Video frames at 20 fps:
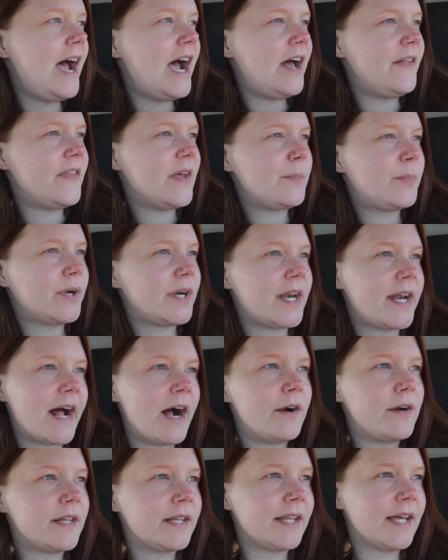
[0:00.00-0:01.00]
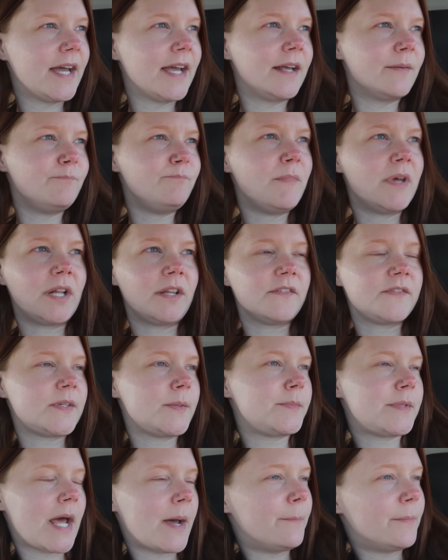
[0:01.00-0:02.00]
and they put it out at like middle of
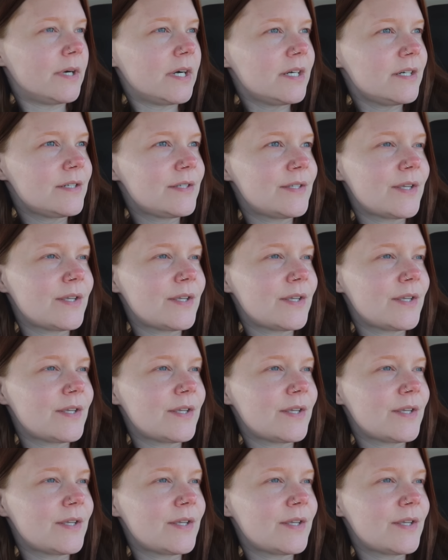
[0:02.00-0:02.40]
September.